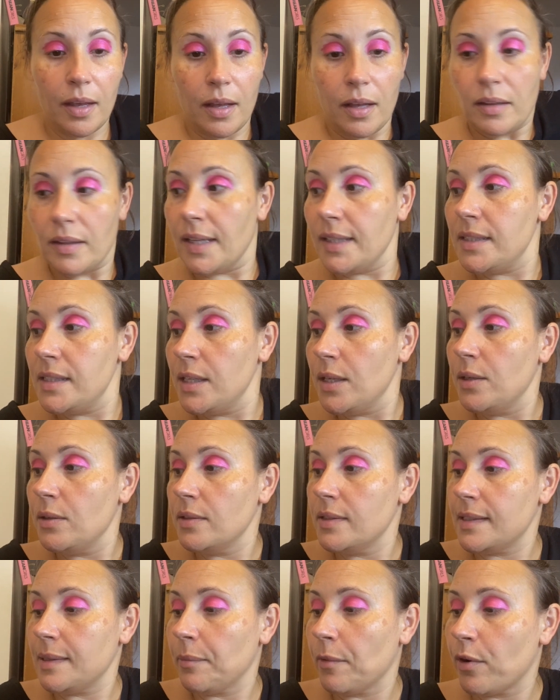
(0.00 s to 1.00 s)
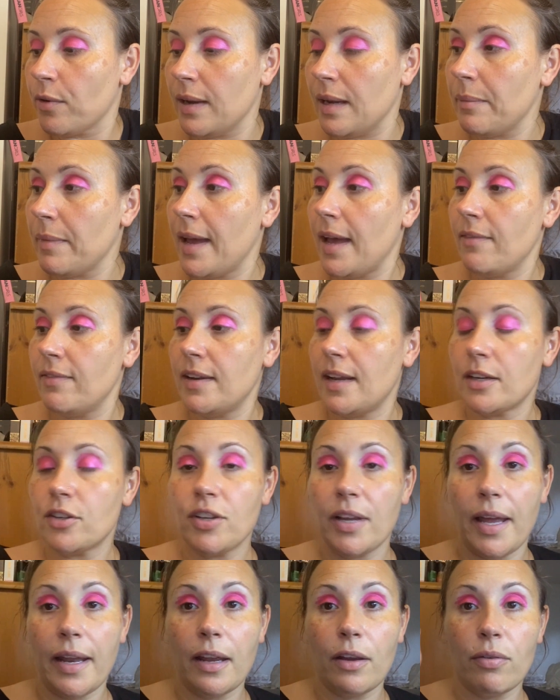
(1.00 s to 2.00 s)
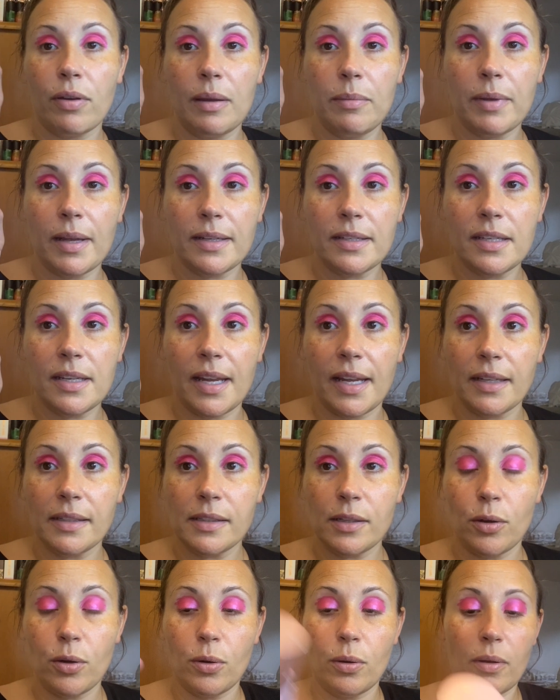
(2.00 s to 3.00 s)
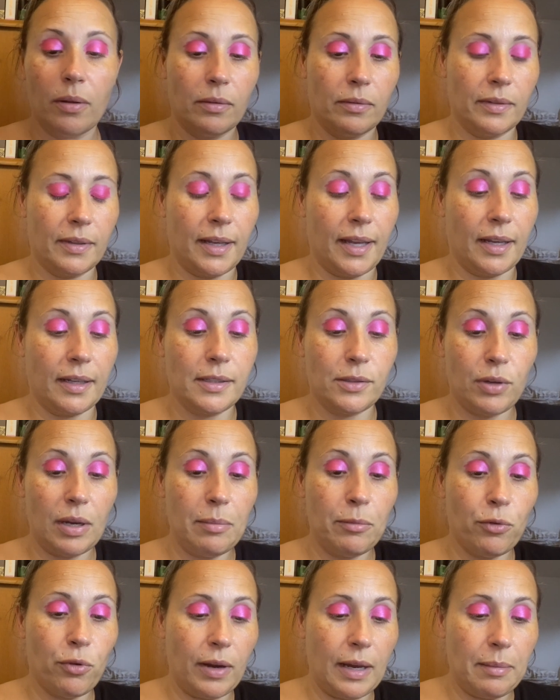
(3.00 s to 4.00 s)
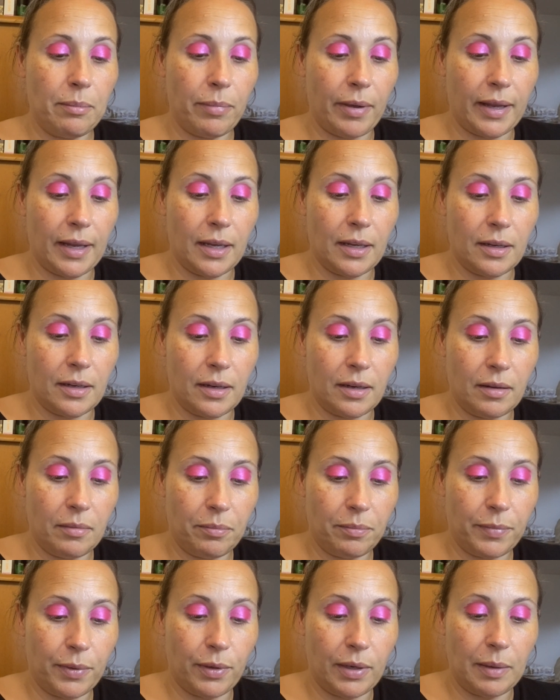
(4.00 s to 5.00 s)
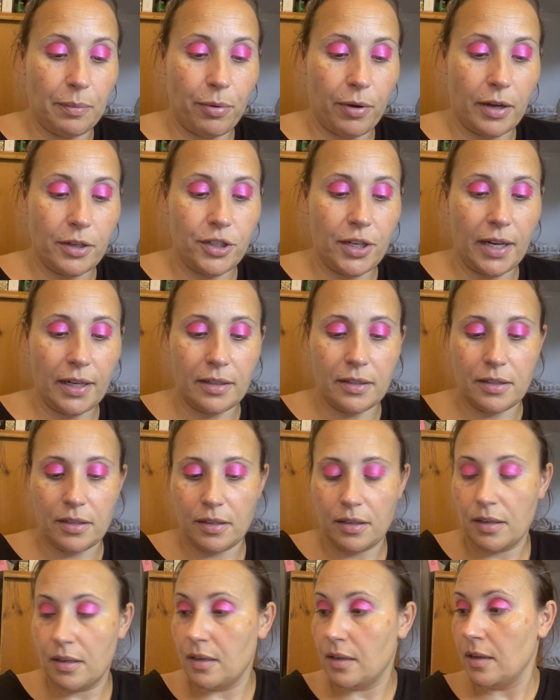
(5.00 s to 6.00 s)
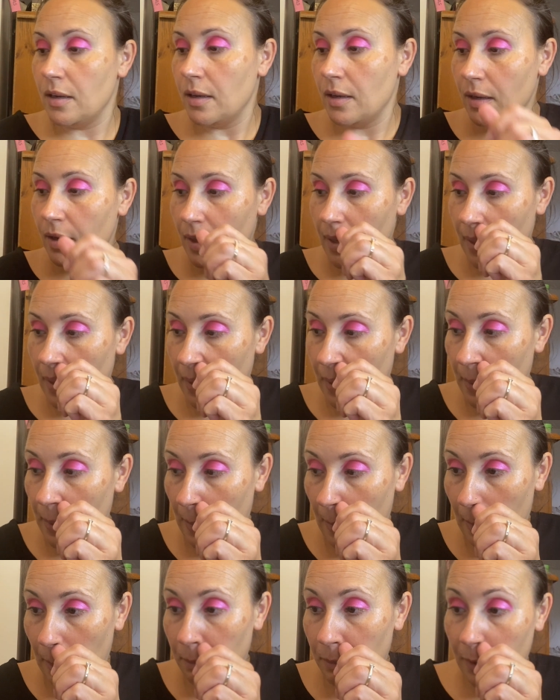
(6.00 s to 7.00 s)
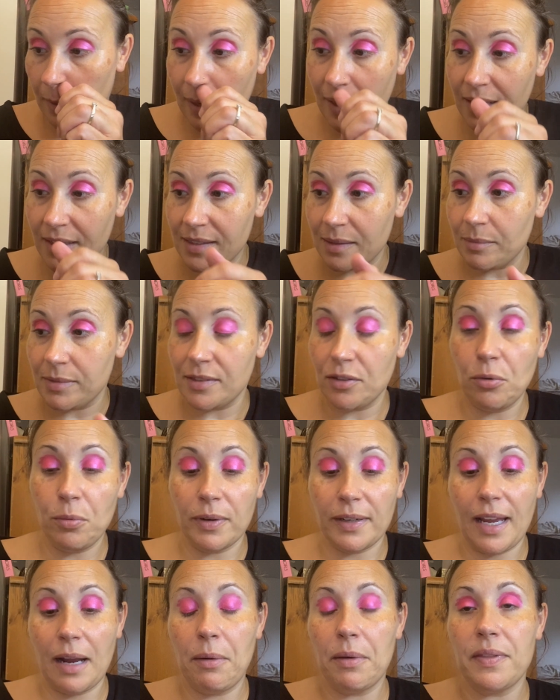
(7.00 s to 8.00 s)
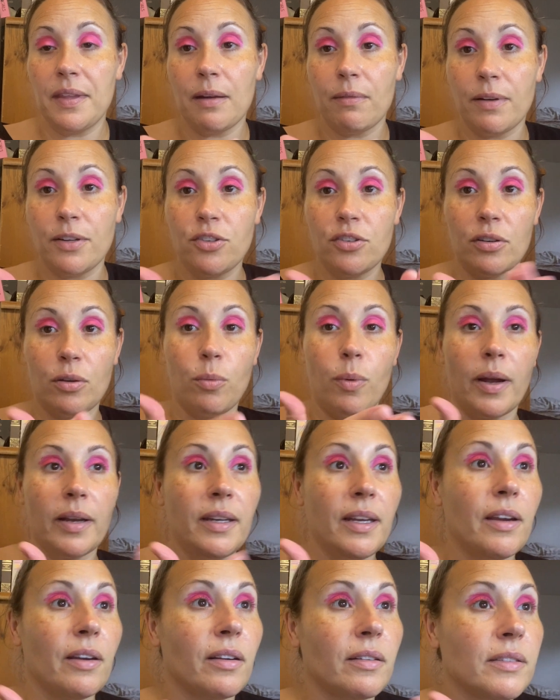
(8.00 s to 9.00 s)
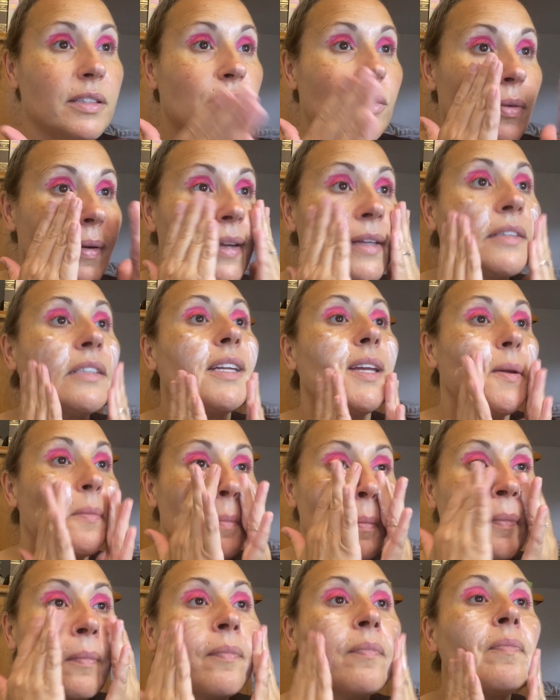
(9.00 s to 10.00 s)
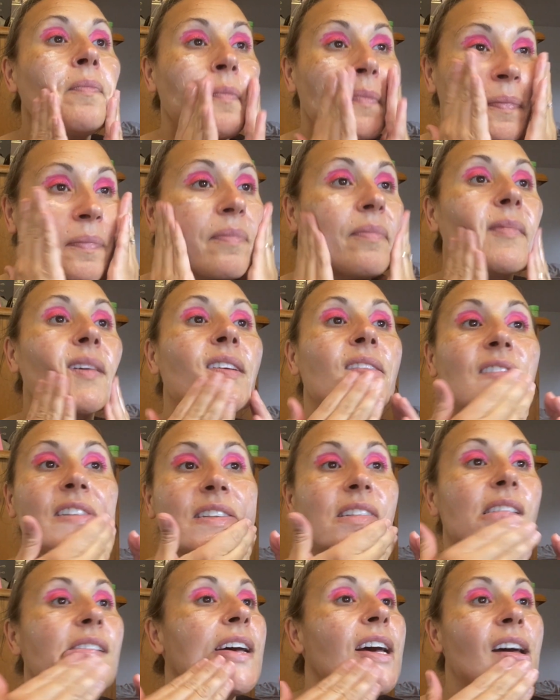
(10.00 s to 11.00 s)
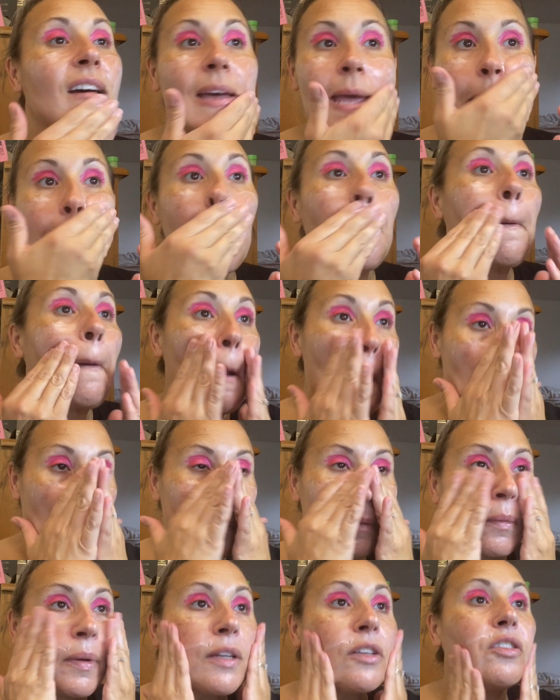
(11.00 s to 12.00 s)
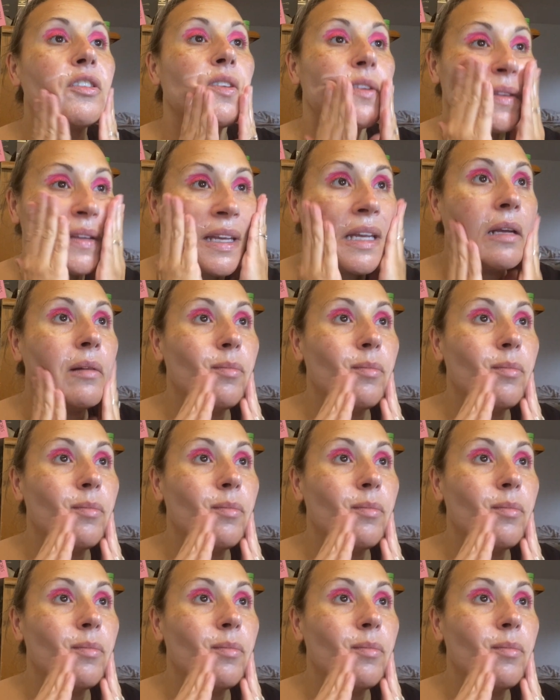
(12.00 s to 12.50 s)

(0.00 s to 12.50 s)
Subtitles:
Let's use some cream. I haven't actually added cream yet today. So Extreme Cream by Innbeauty Project. You guys, I'm still working with the original one here. It's crazy because I originally